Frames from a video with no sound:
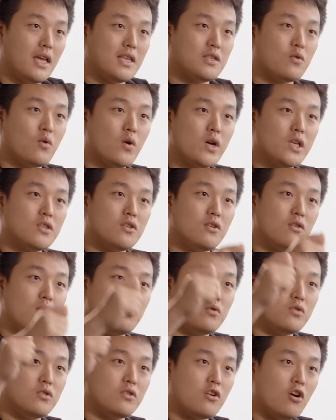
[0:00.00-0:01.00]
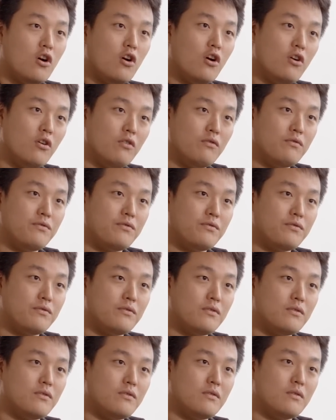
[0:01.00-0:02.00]
it's going to go to Curve
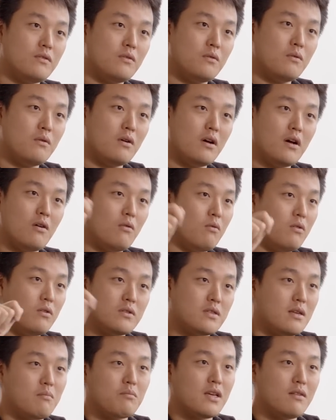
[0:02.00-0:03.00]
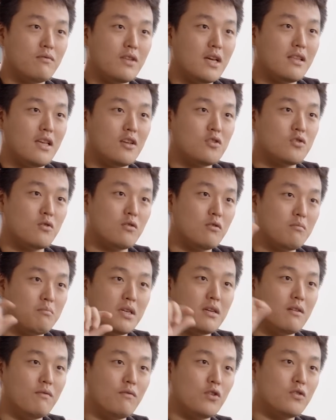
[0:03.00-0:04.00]
or something of that nature, or
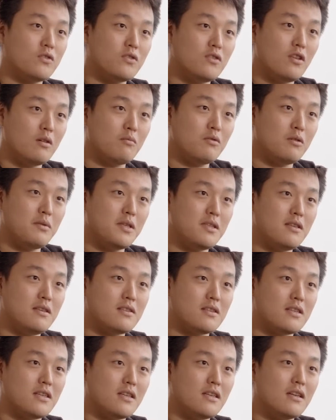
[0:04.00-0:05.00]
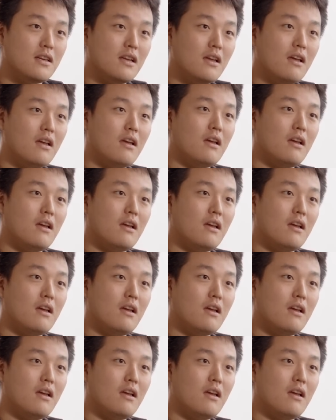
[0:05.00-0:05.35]
be converted to WBTC,